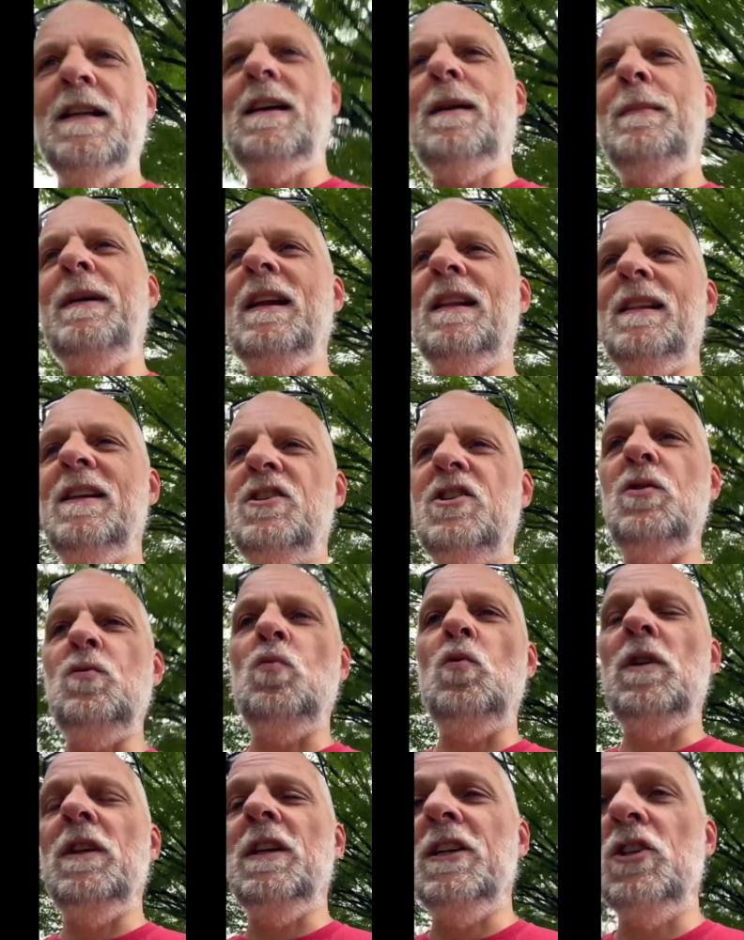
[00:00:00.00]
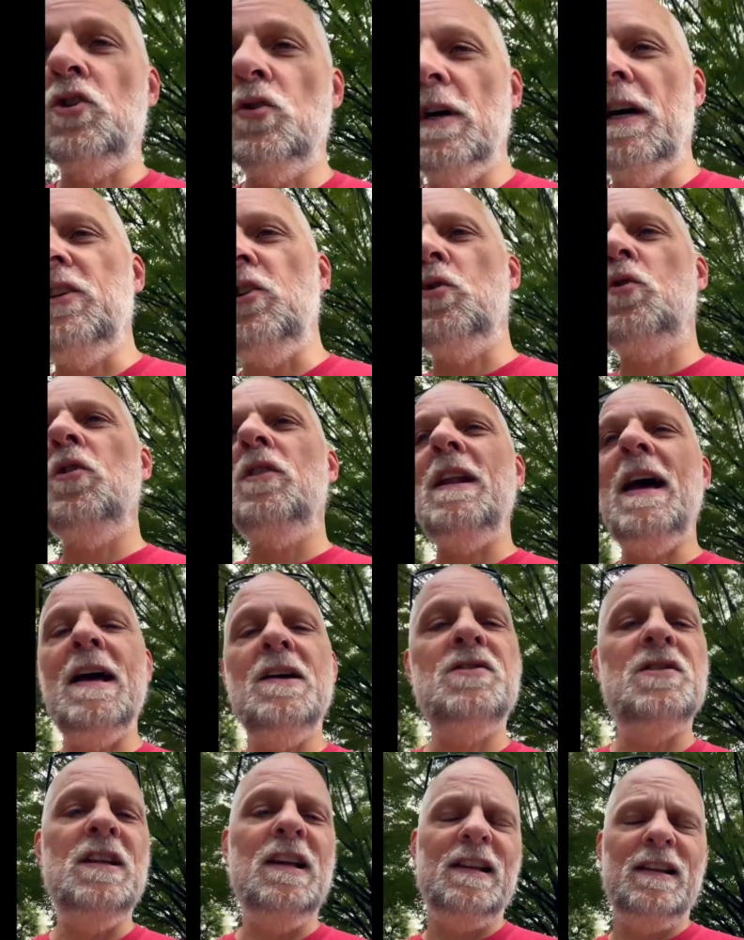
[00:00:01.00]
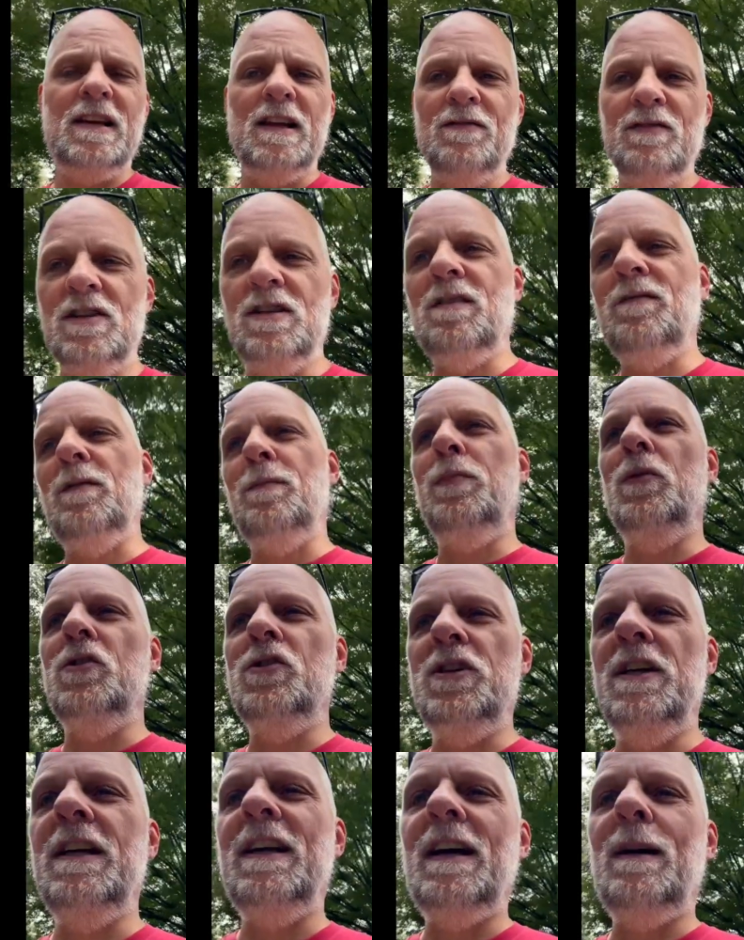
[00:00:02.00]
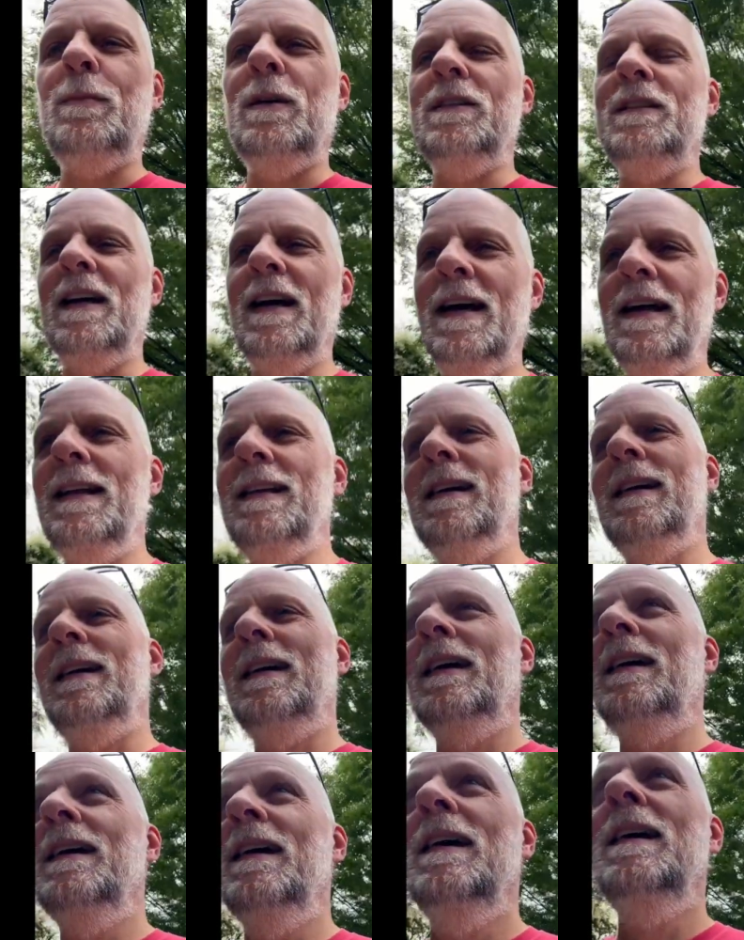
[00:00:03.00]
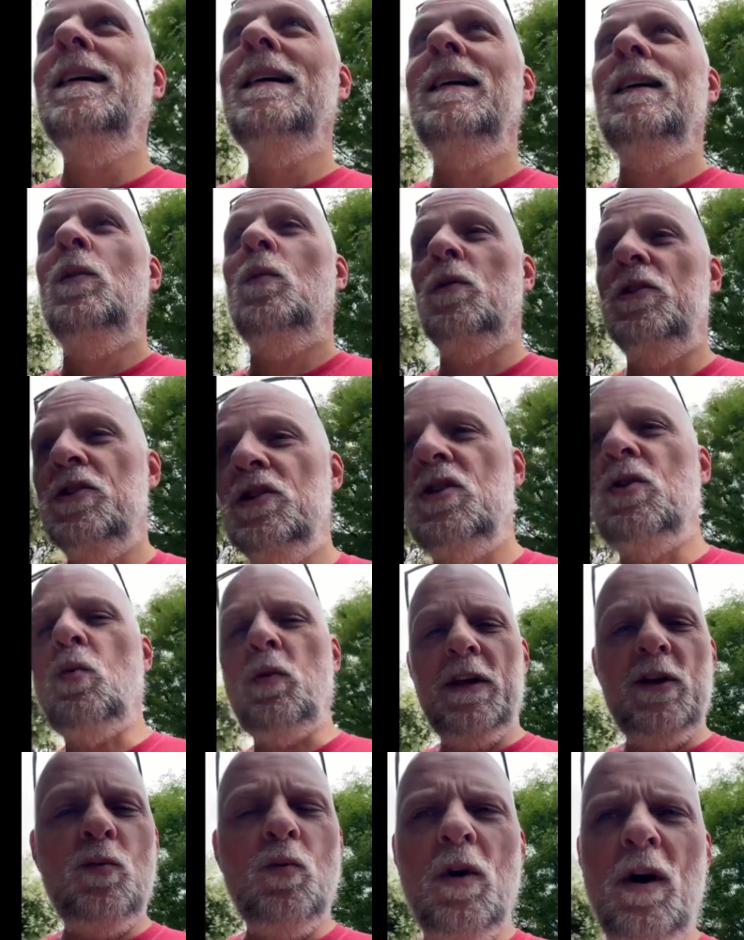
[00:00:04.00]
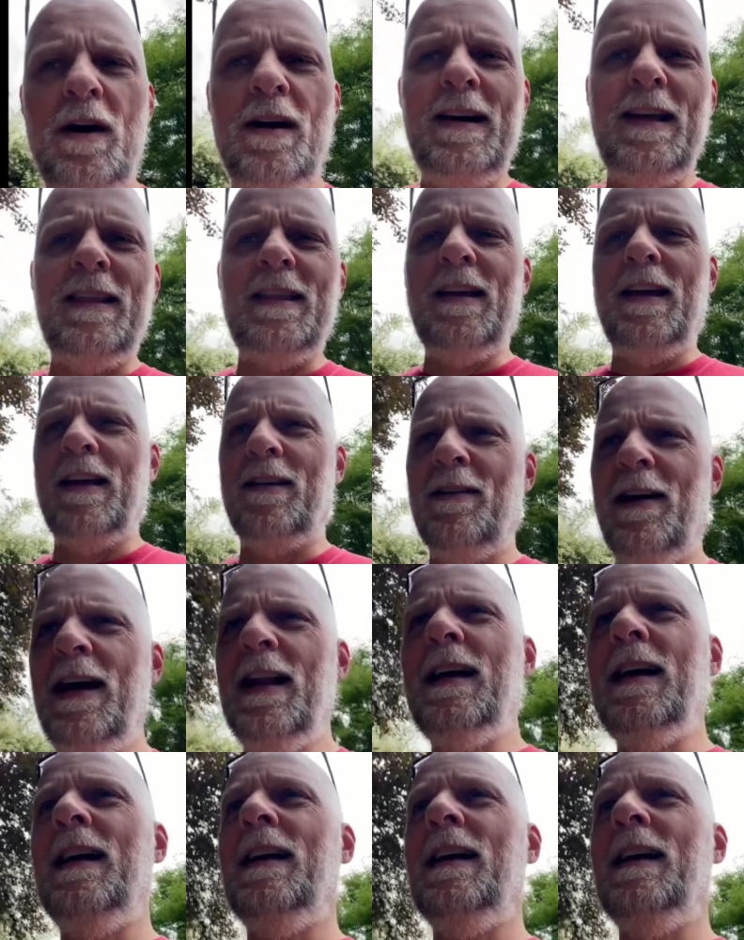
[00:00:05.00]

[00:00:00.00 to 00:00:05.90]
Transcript: I mean, unless you really try. You couldn't accidentally give yourself a pushy. How about that? Which is the way you want it, I think, right?